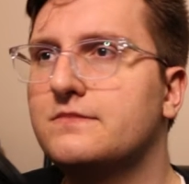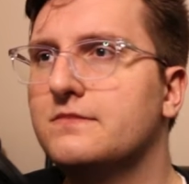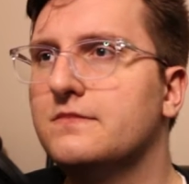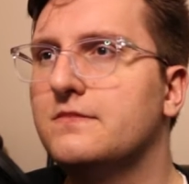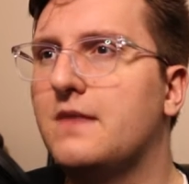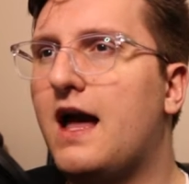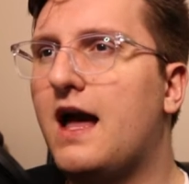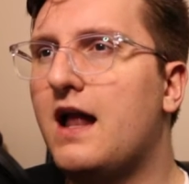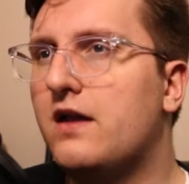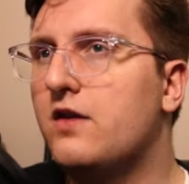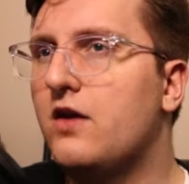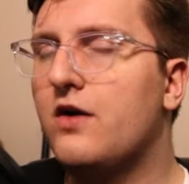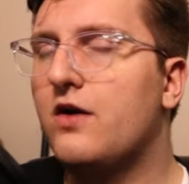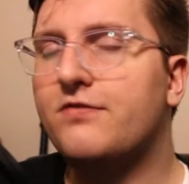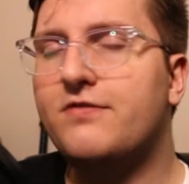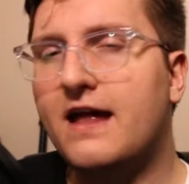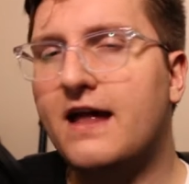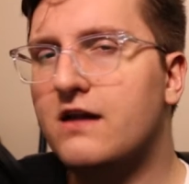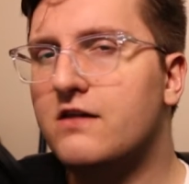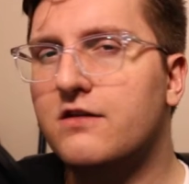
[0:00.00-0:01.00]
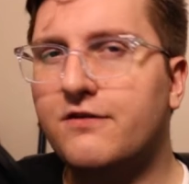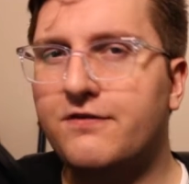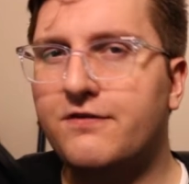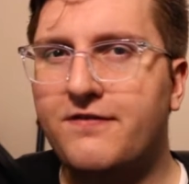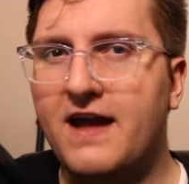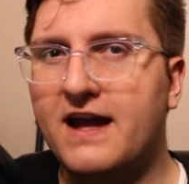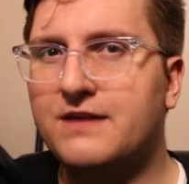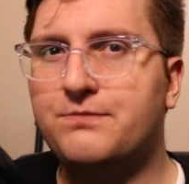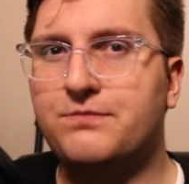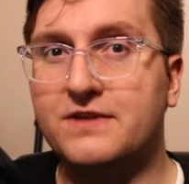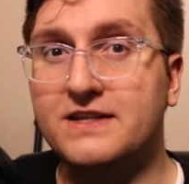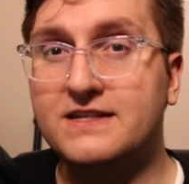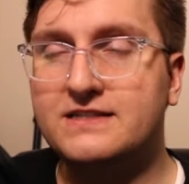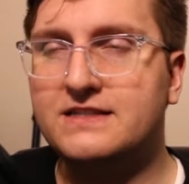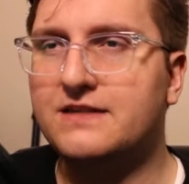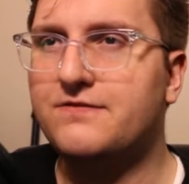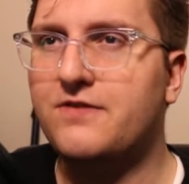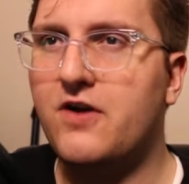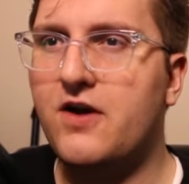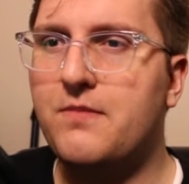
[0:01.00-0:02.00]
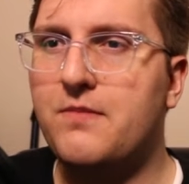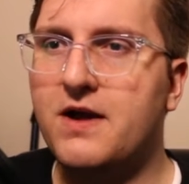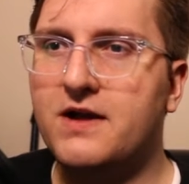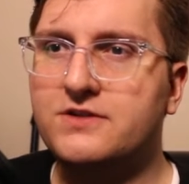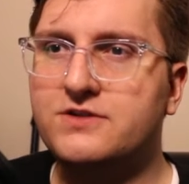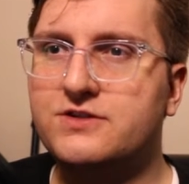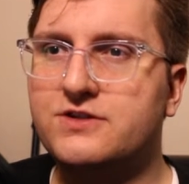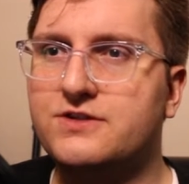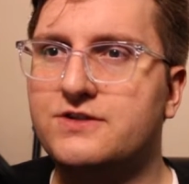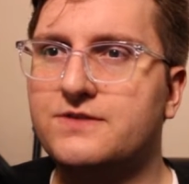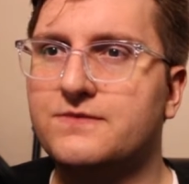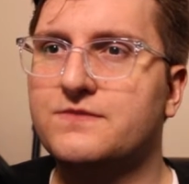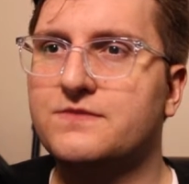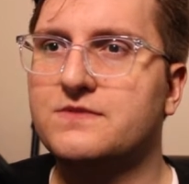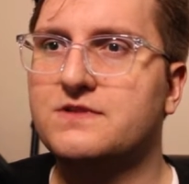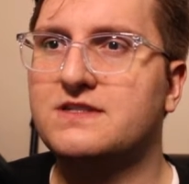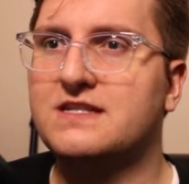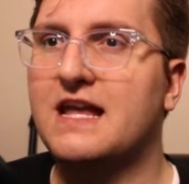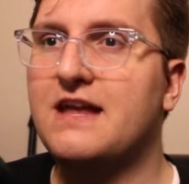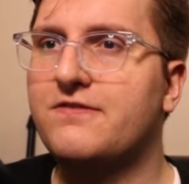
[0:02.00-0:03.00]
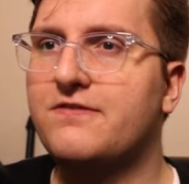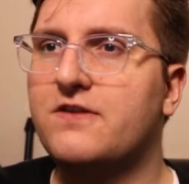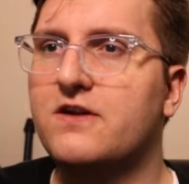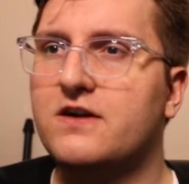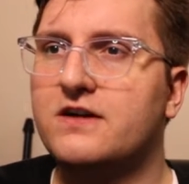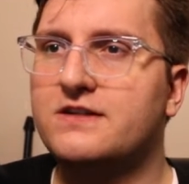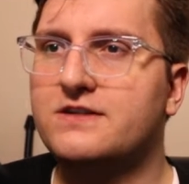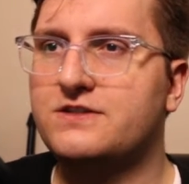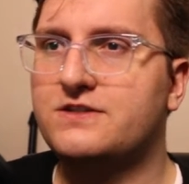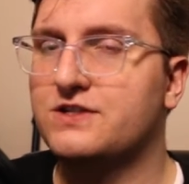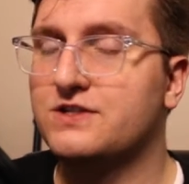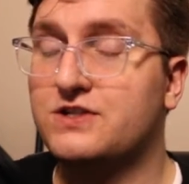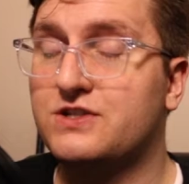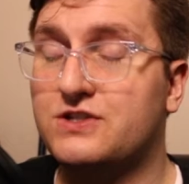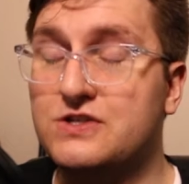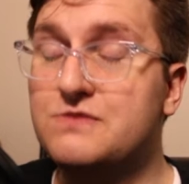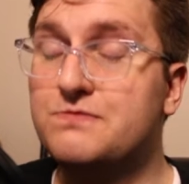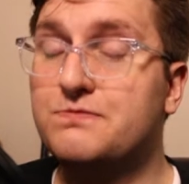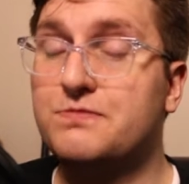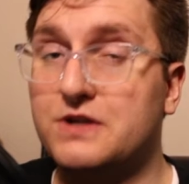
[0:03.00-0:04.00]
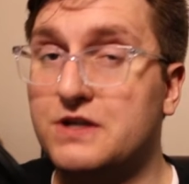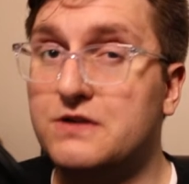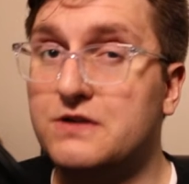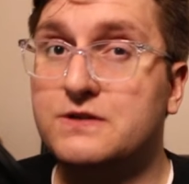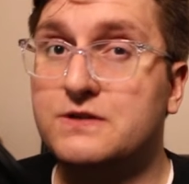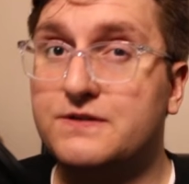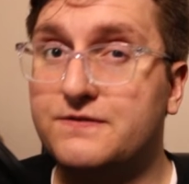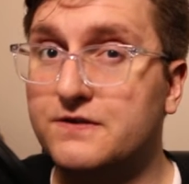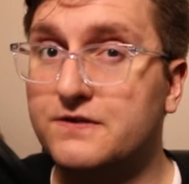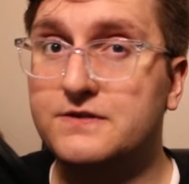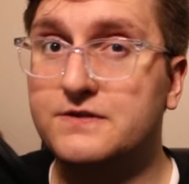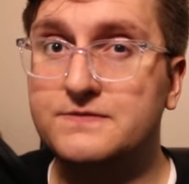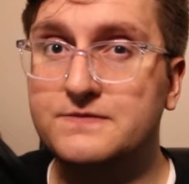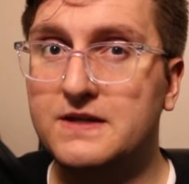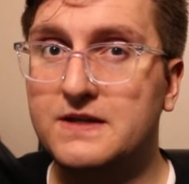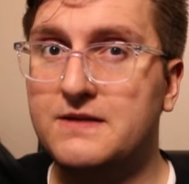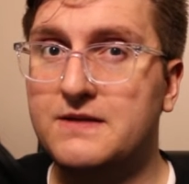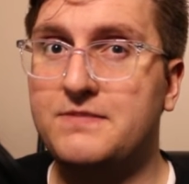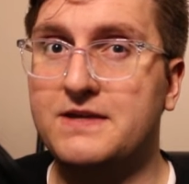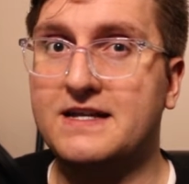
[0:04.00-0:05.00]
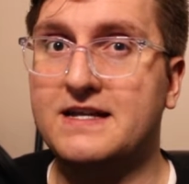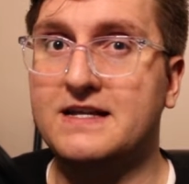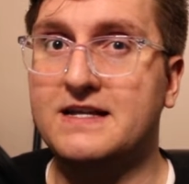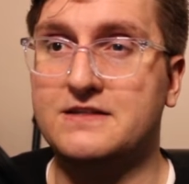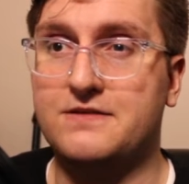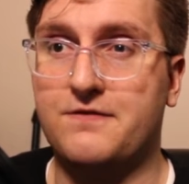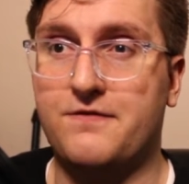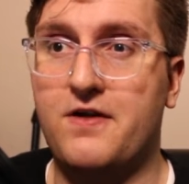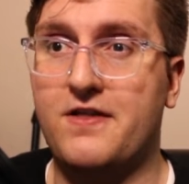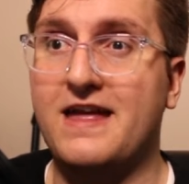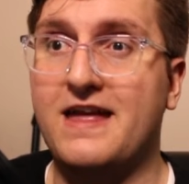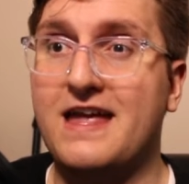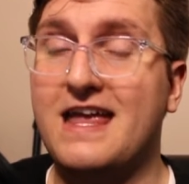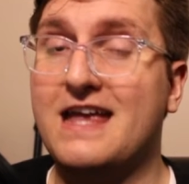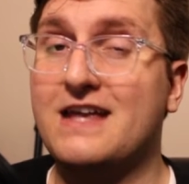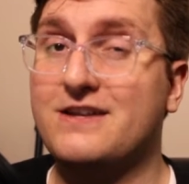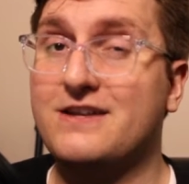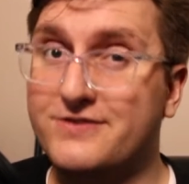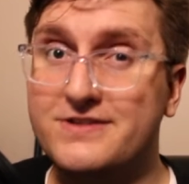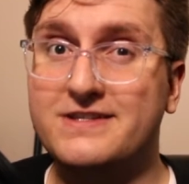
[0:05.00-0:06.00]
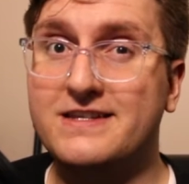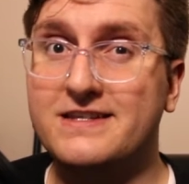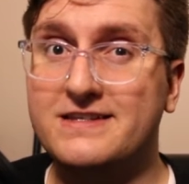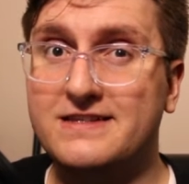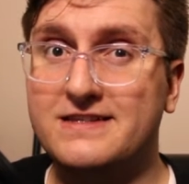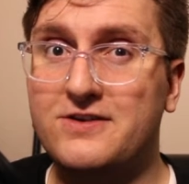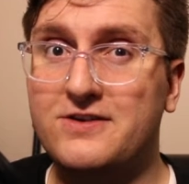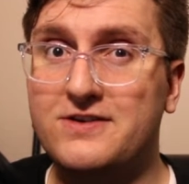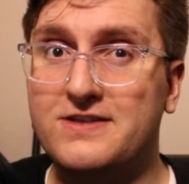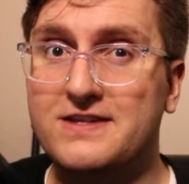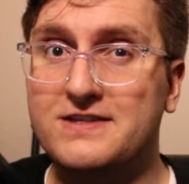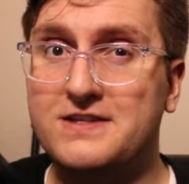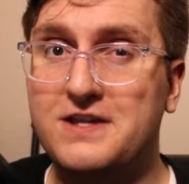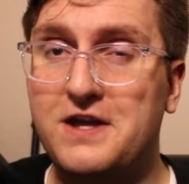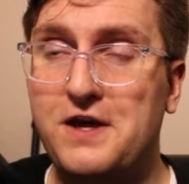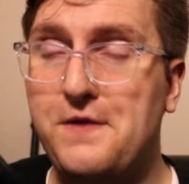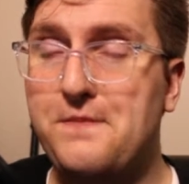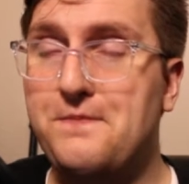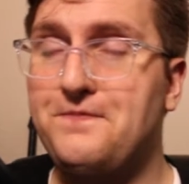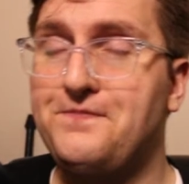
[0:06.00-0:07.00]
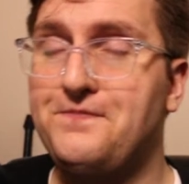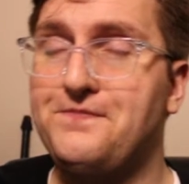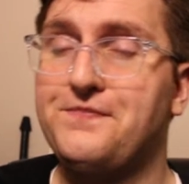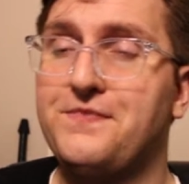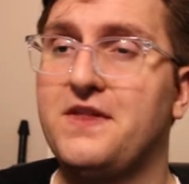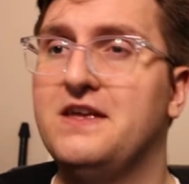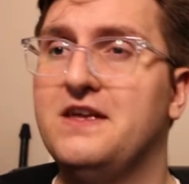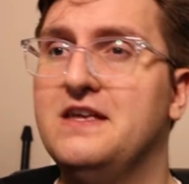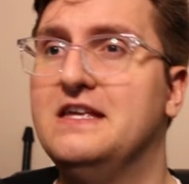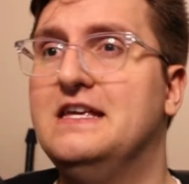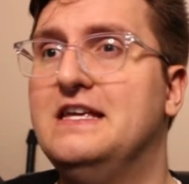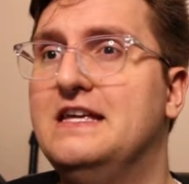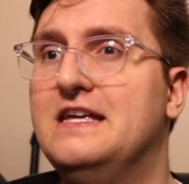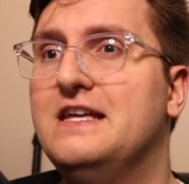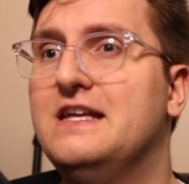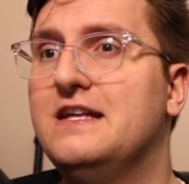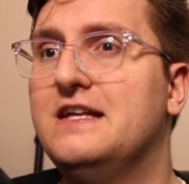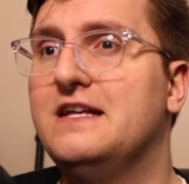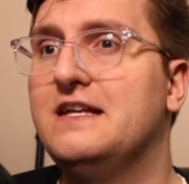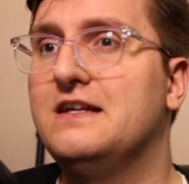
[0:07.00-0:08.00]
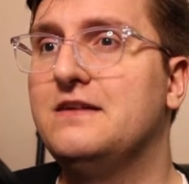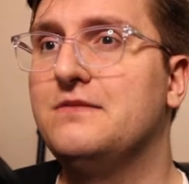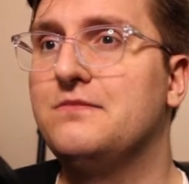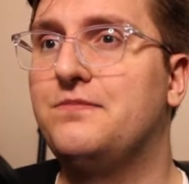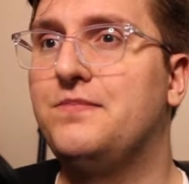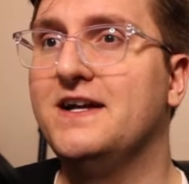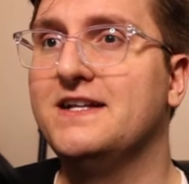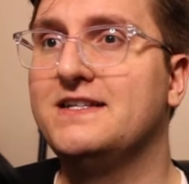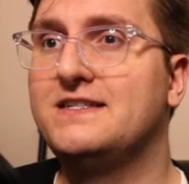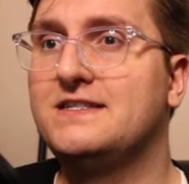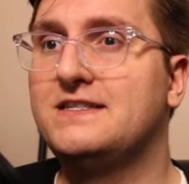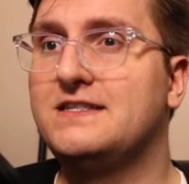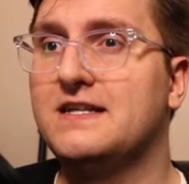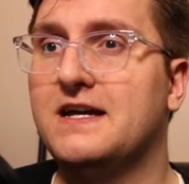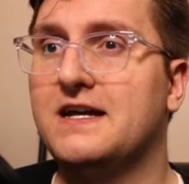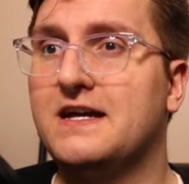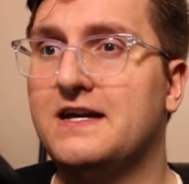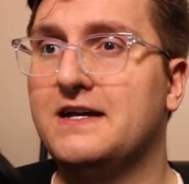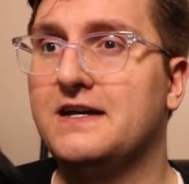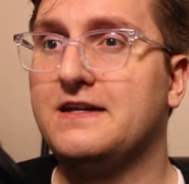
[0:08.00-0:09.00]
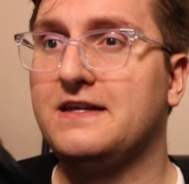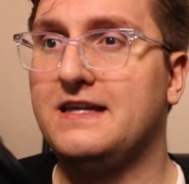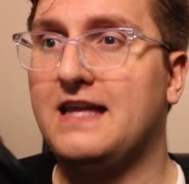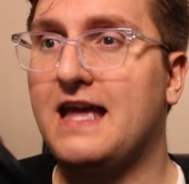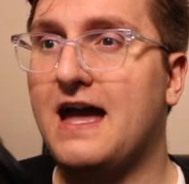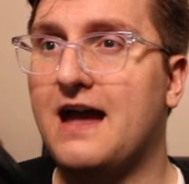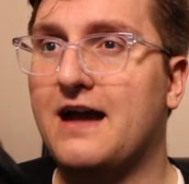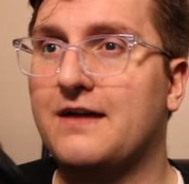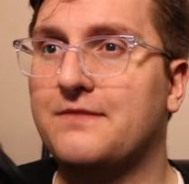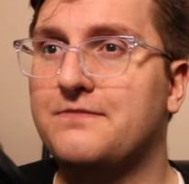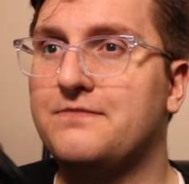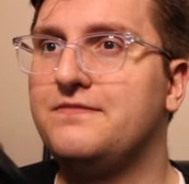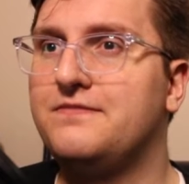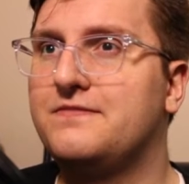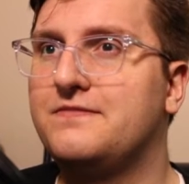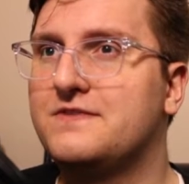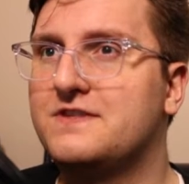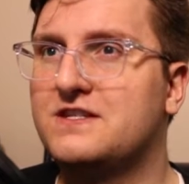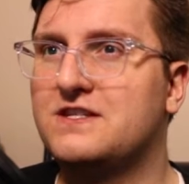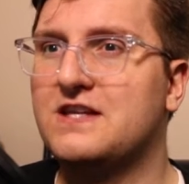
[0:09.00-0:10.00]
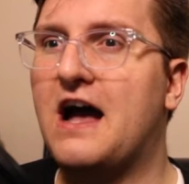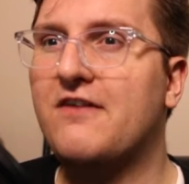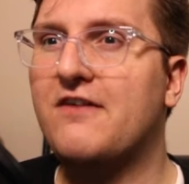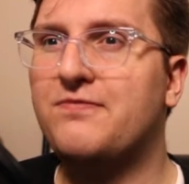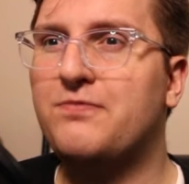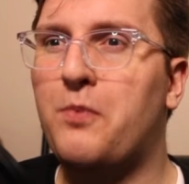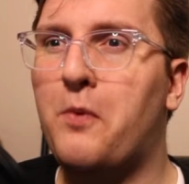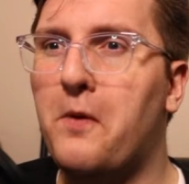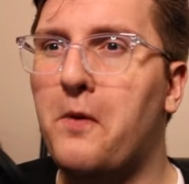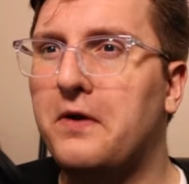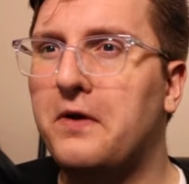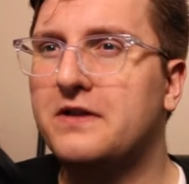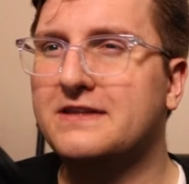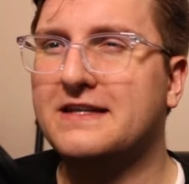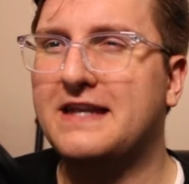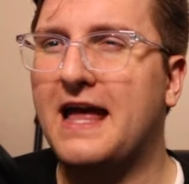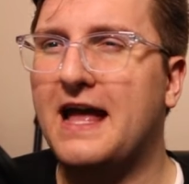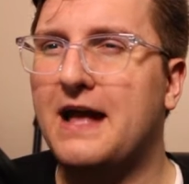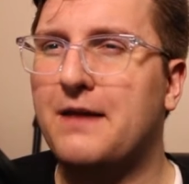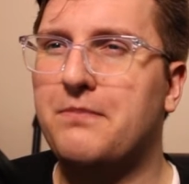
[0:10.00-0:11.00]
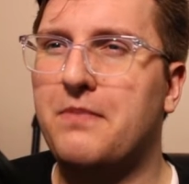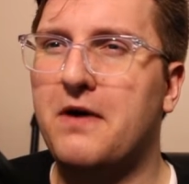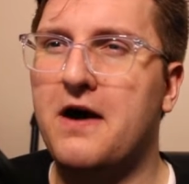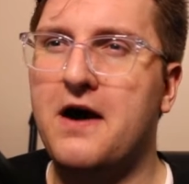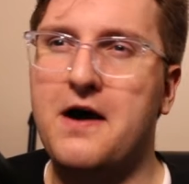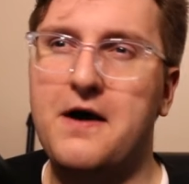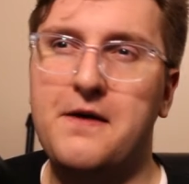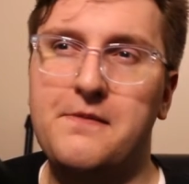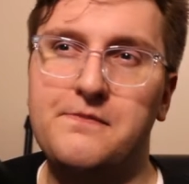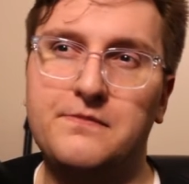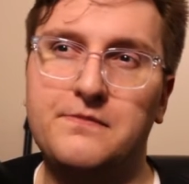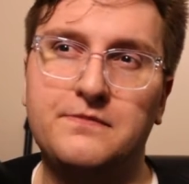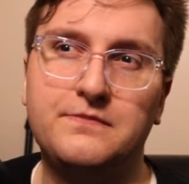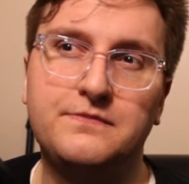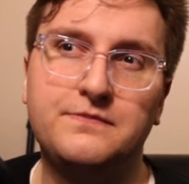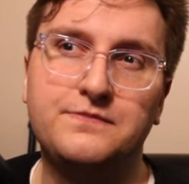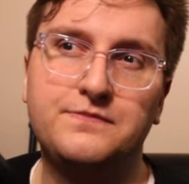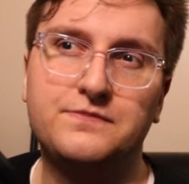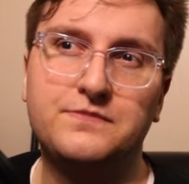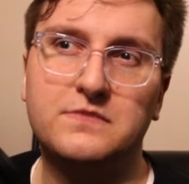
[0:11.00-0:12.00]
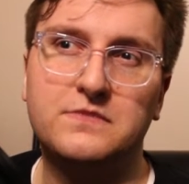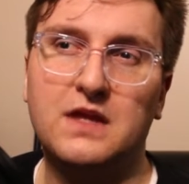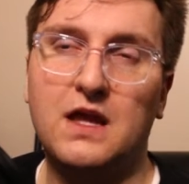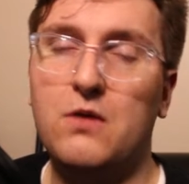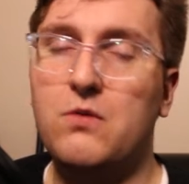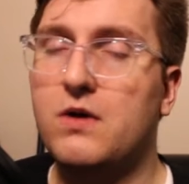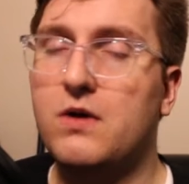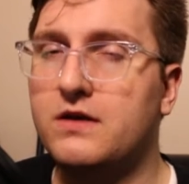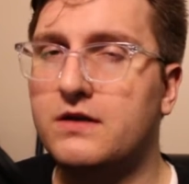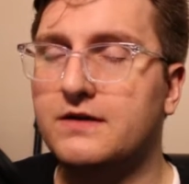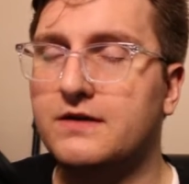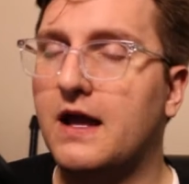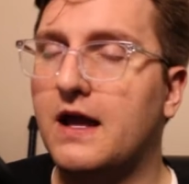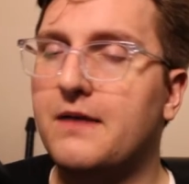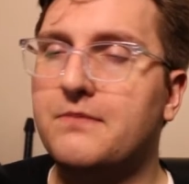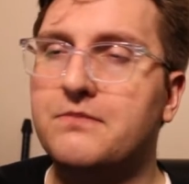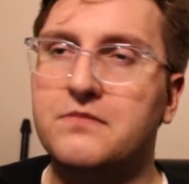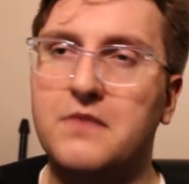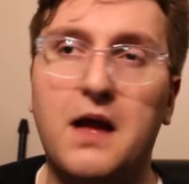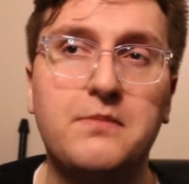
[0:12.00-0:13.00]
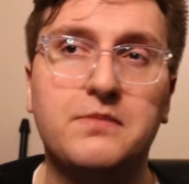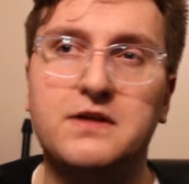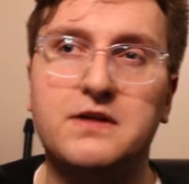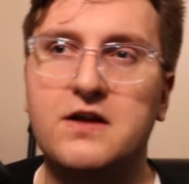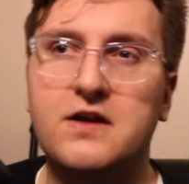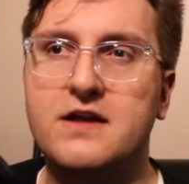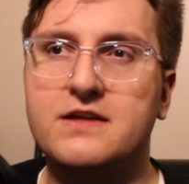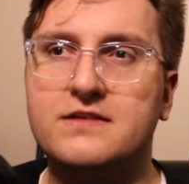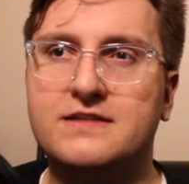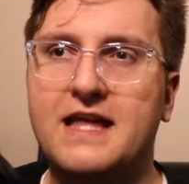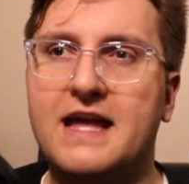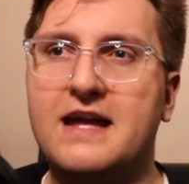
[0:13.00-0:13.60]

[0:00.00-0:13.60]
I don't know if that'll affect Blissey very much. Safeguard is just super useful because of all the hindrances that are in this game. But yeah, soft-boiled and egg bomb. I wonder. I'm curious. That